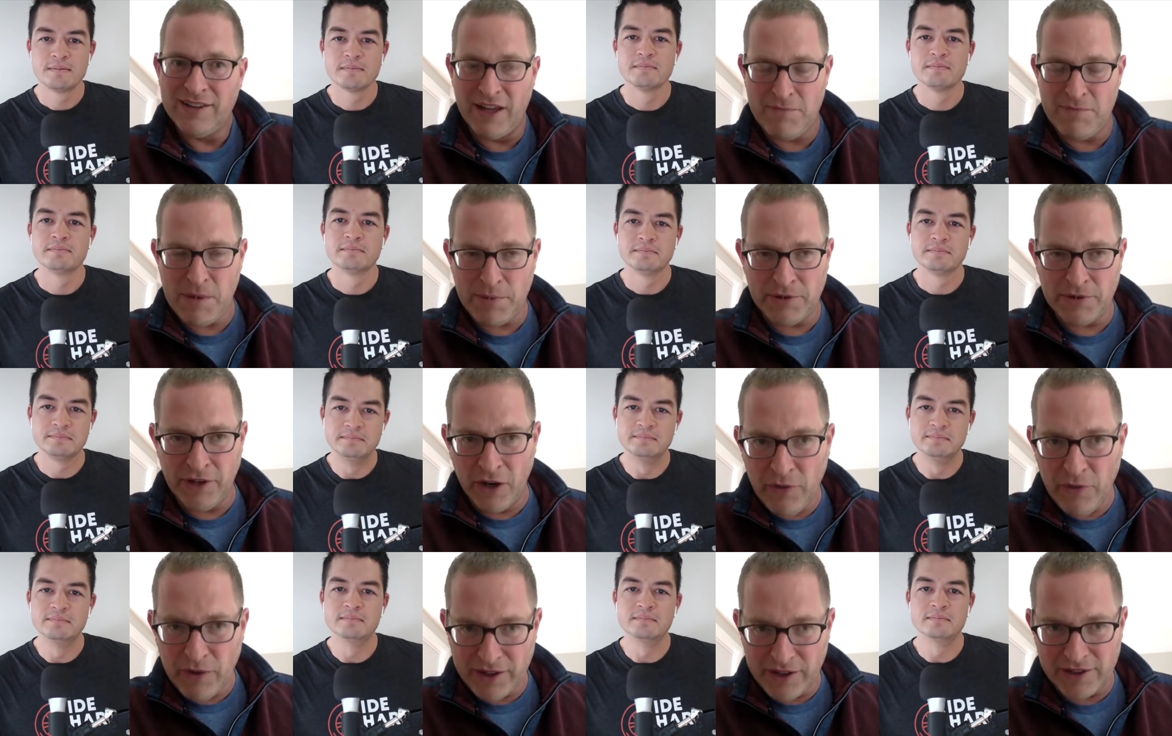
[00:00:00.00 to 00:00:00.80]
Speaker 1: let people
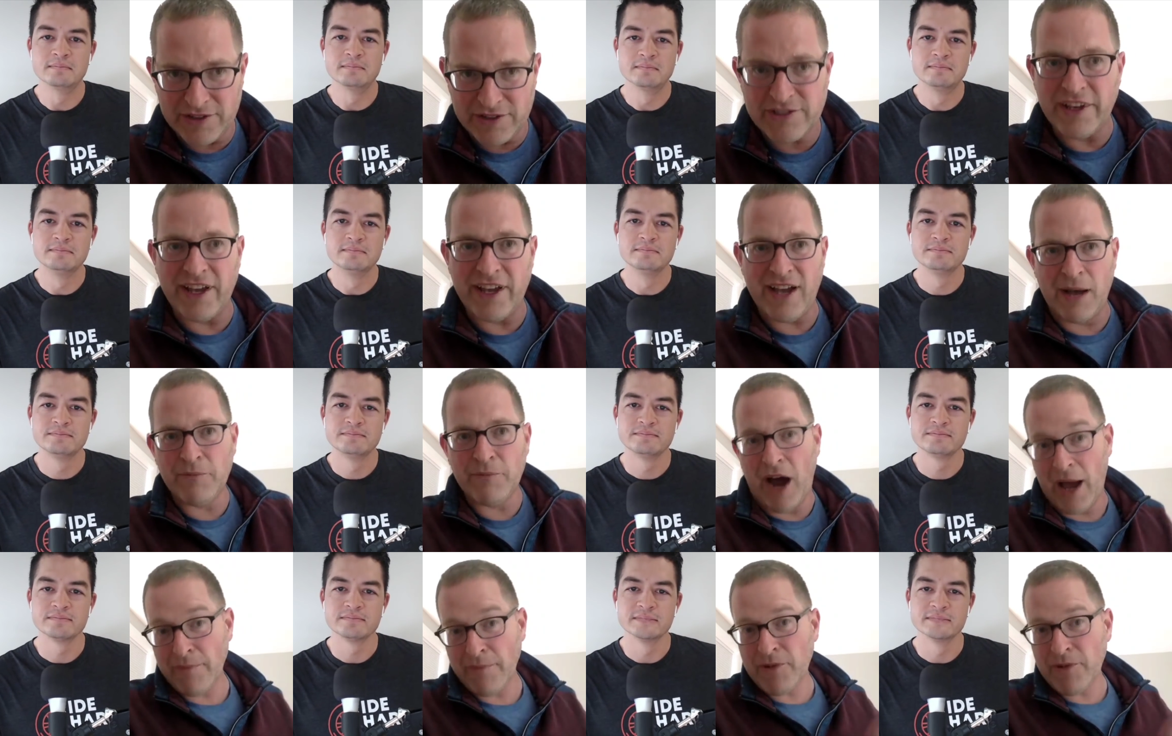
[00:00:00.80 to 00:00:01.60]
know what you're seeing.
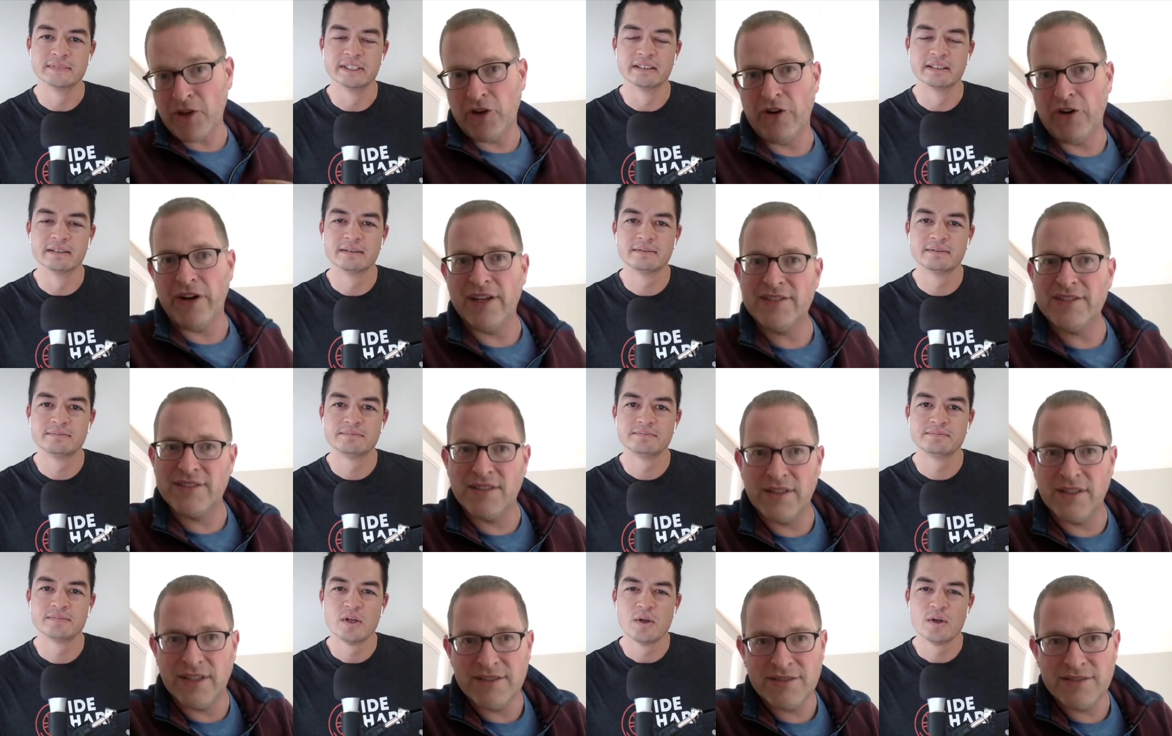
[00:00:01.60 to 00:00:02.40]
I'm, I'm
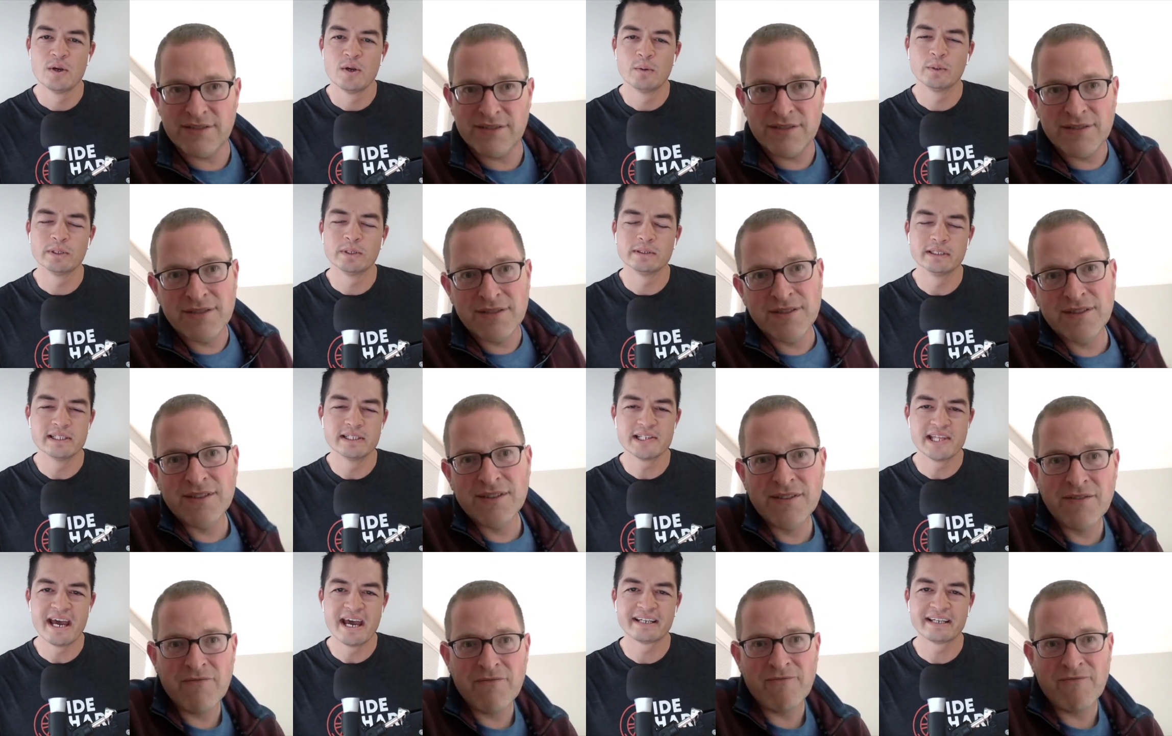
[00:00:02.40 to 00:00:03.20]
curious.
Speaker 2: Yeah.
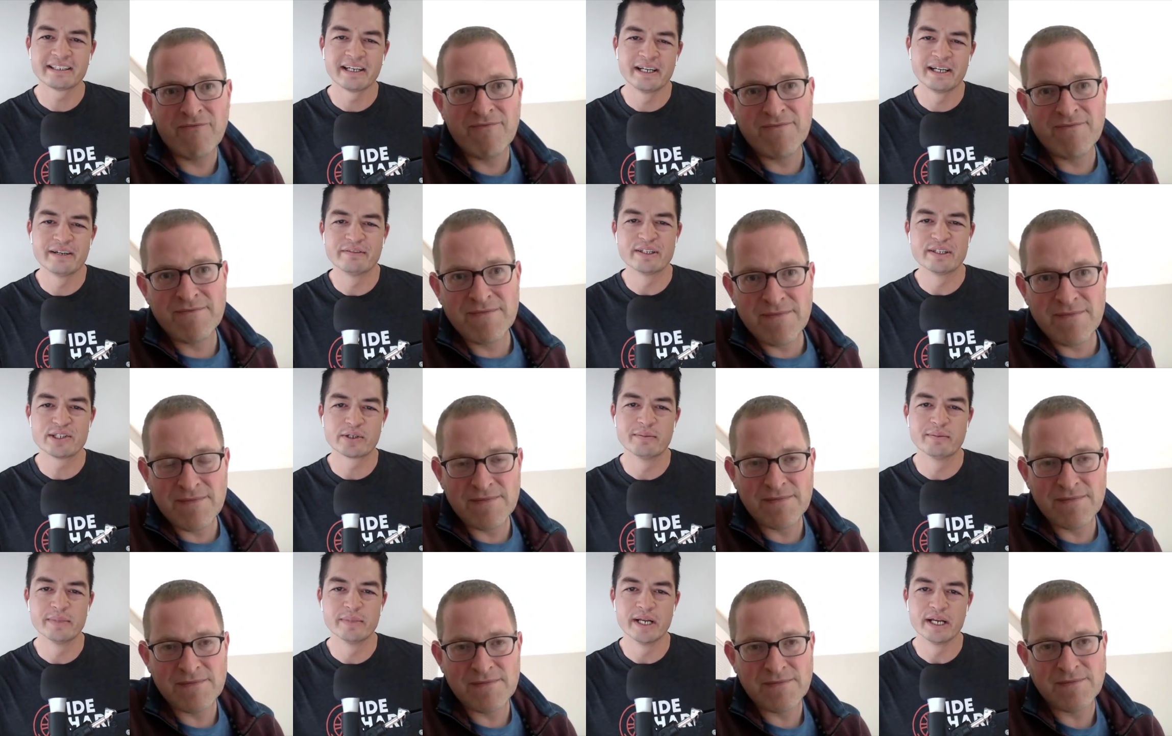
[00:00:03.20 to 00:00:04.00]
Well, is that kind of
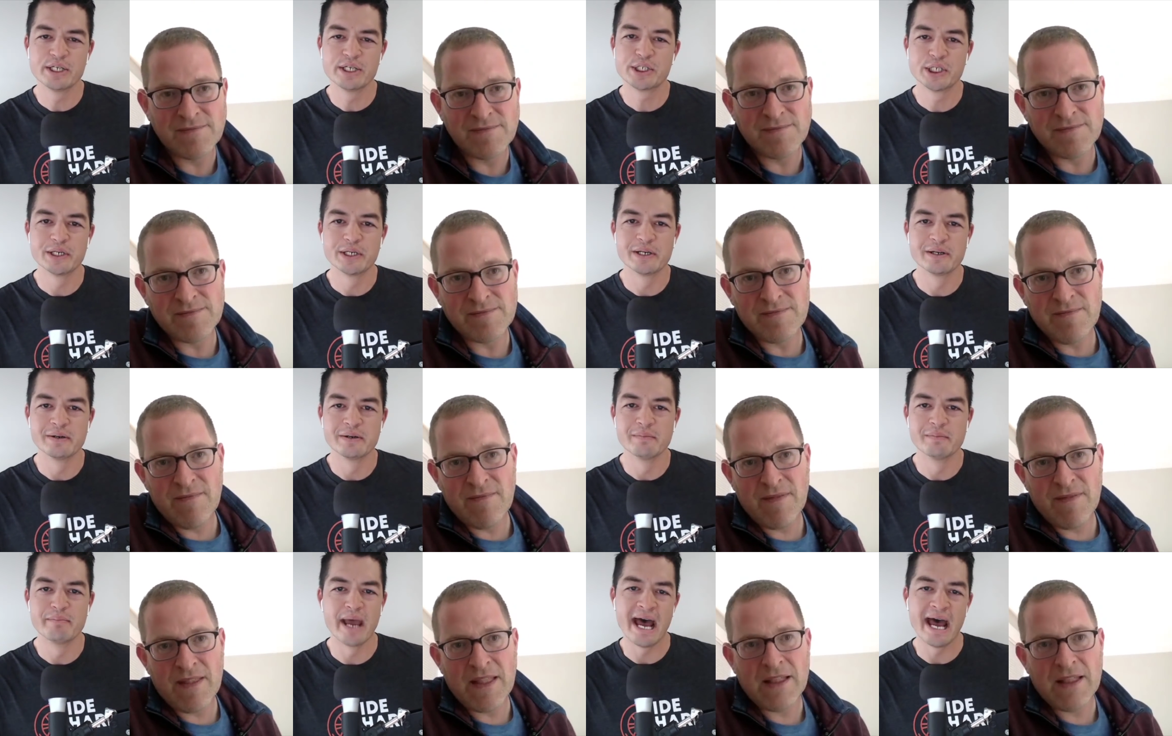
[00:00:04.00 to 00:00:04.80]

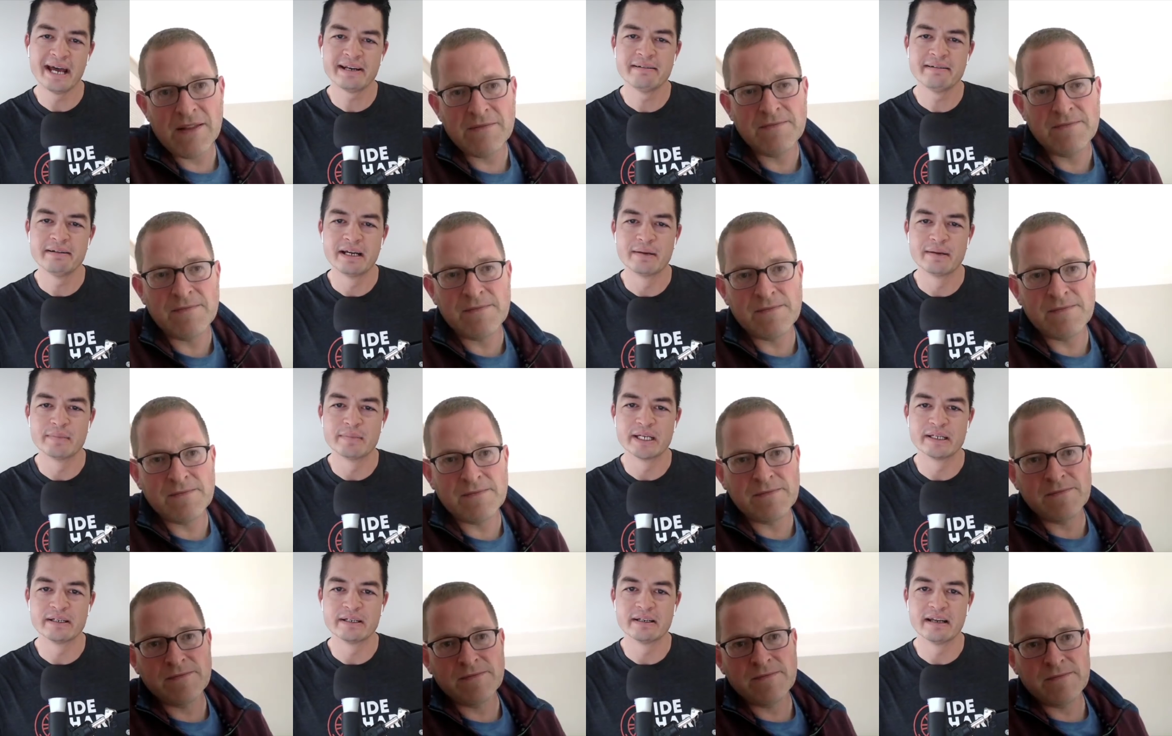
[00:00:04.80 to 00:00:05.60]
discrimination bad?
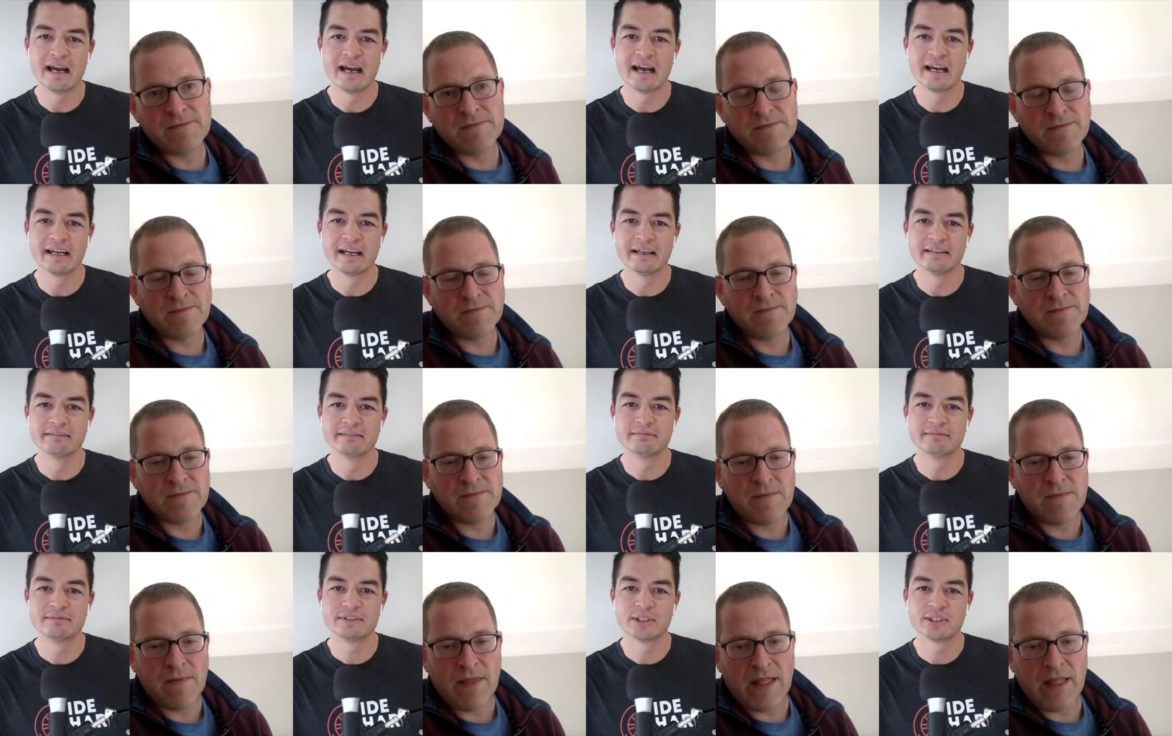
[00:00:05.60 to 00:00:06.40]
I mean,
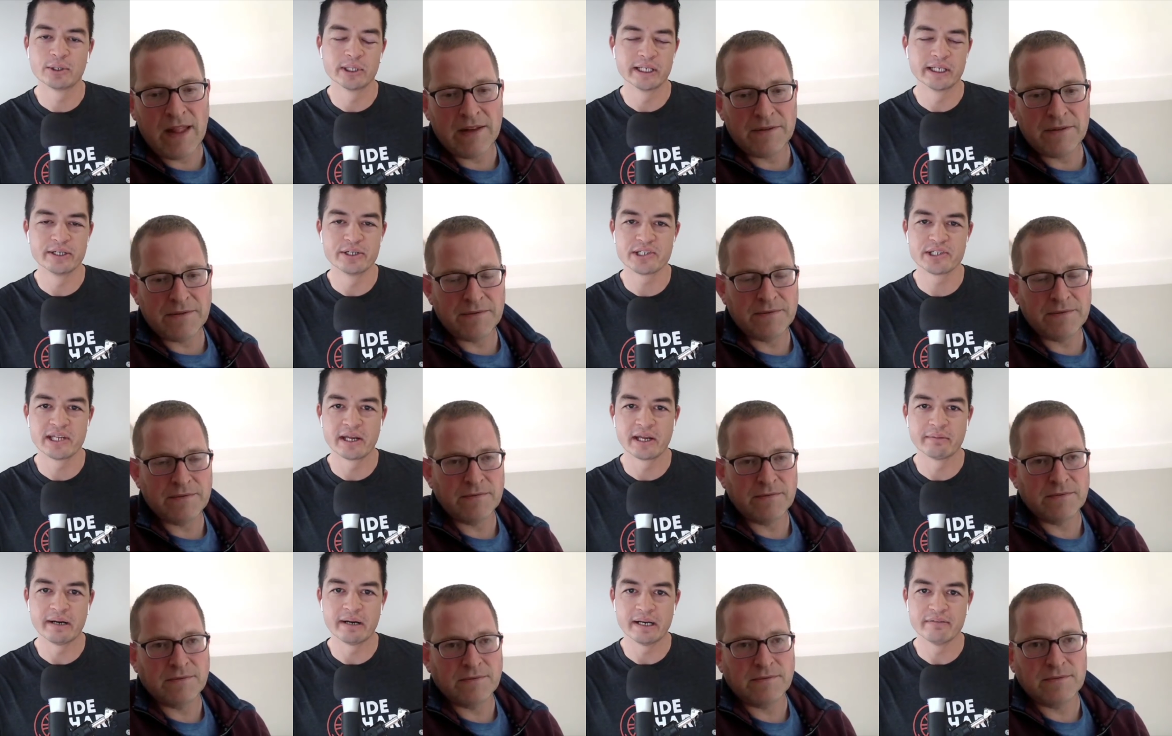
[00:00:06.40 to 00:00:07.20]
I totally
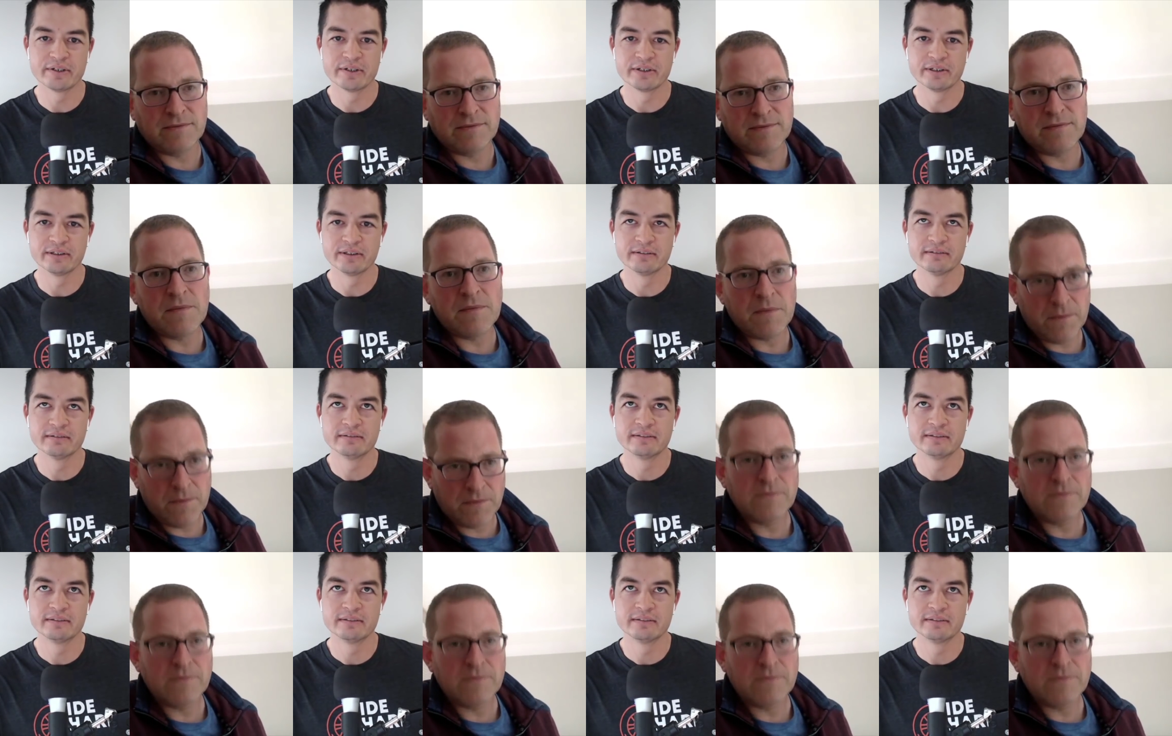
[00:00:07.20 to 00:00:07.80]
understand, right? If you're